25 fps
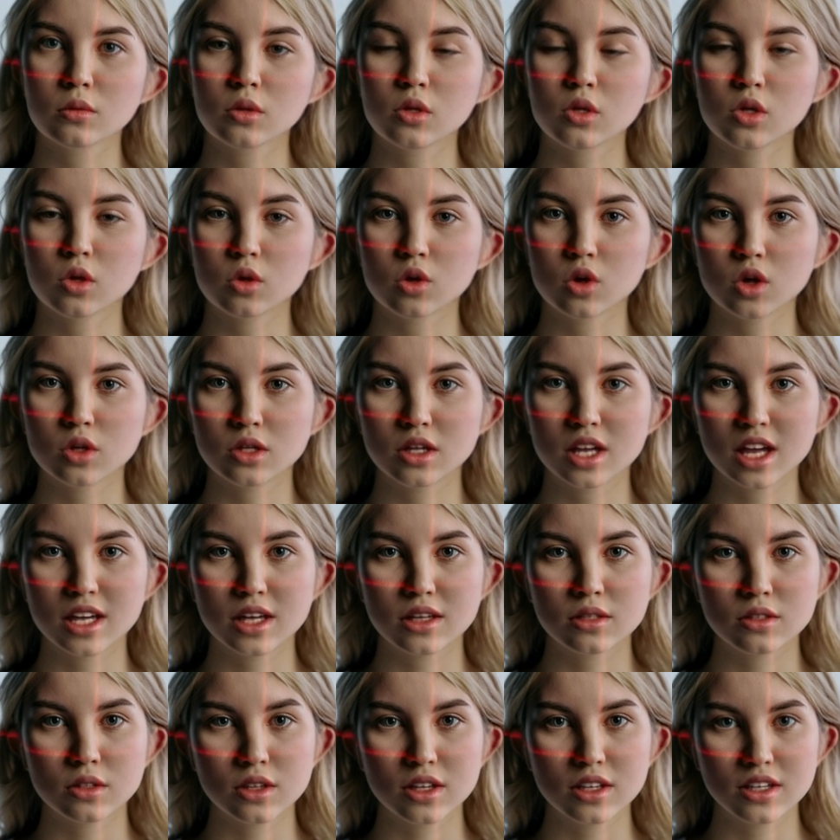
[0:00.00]

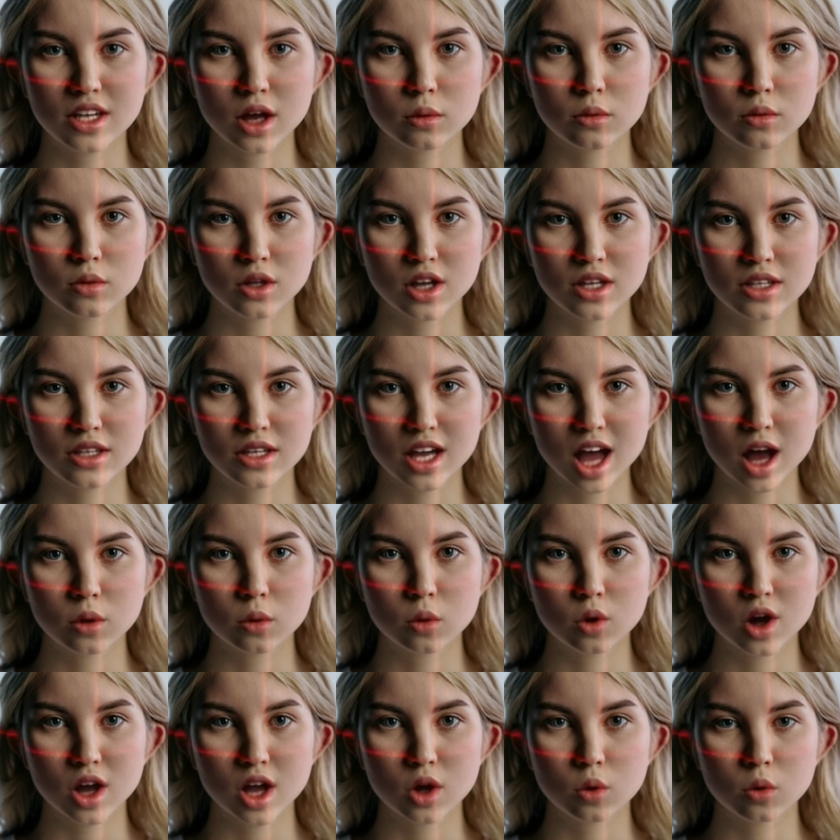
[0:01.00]
Currently, the DeepFace
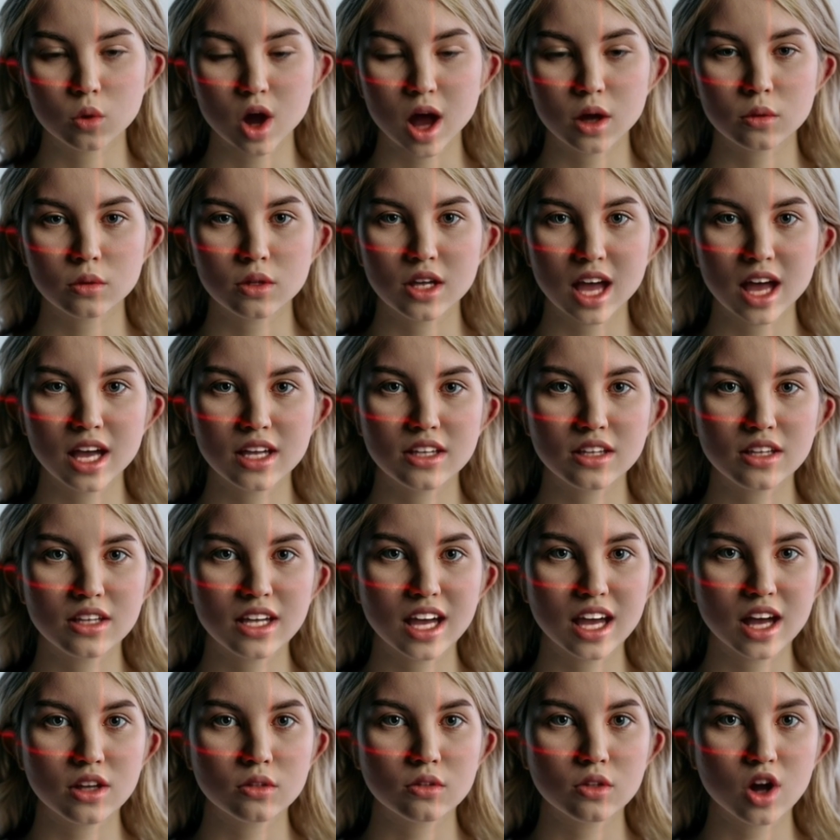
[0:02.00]
library wraps 8
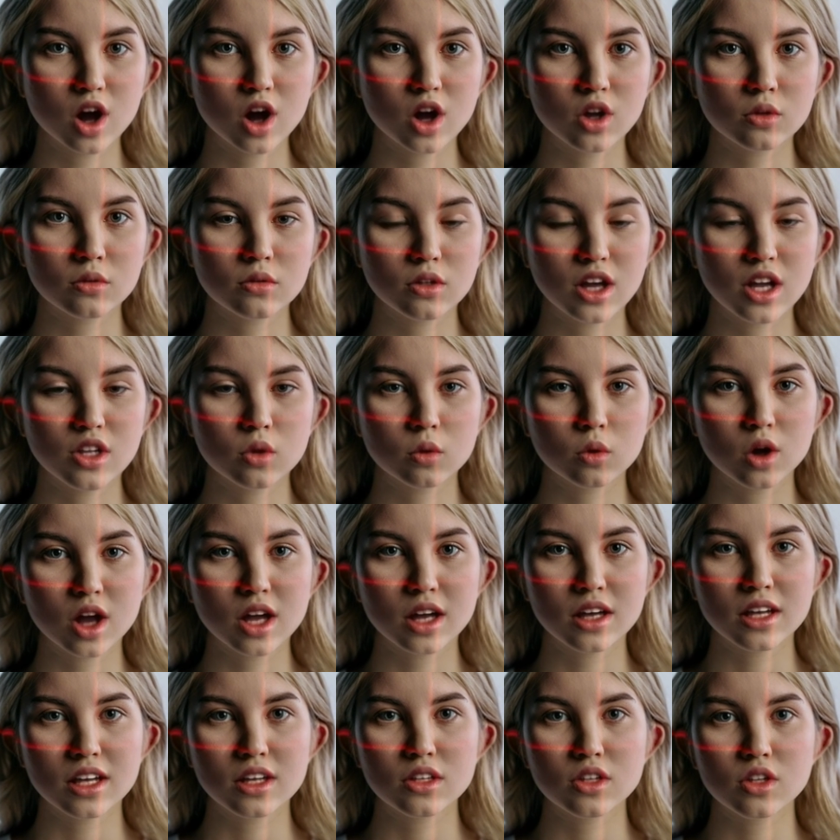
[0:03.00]
state-of-the-art face
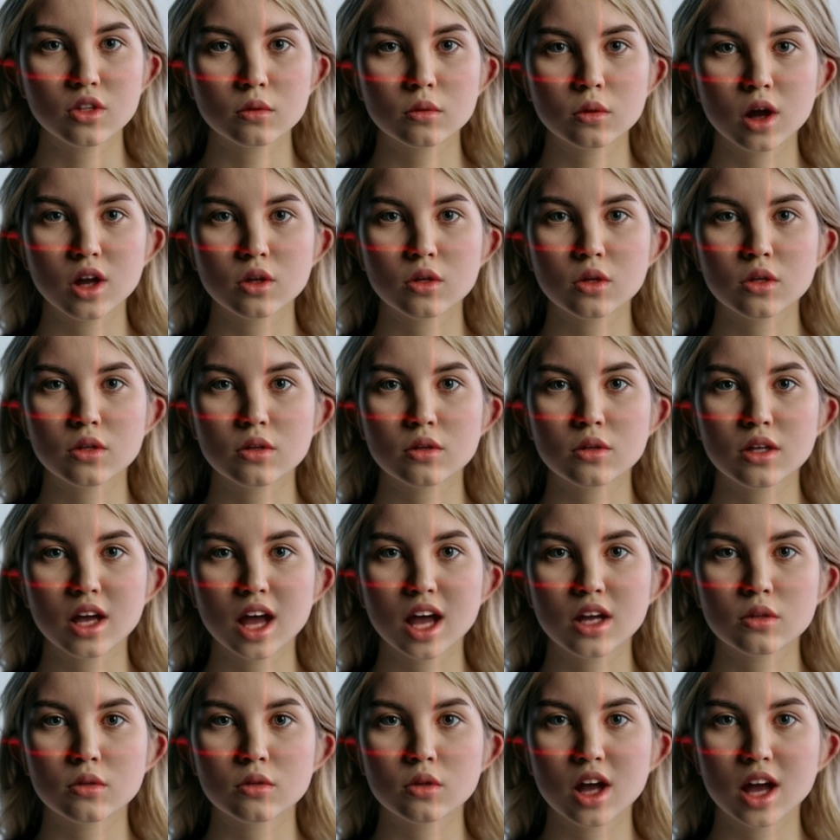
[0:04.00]
recognition models
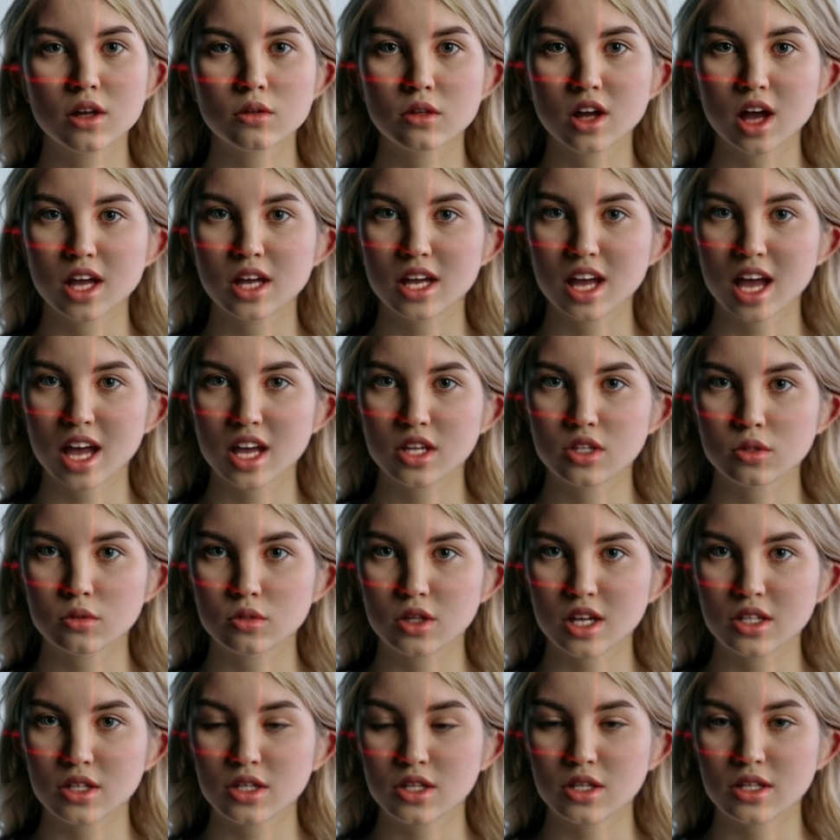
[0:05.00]
and 5 cutting-edge
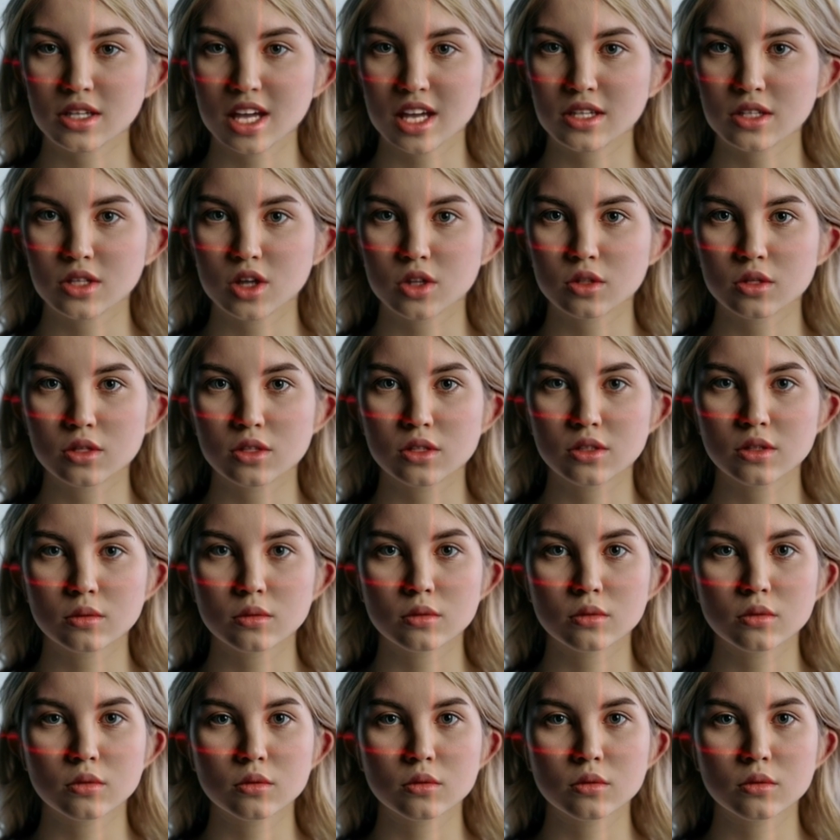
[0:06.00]
face detectors.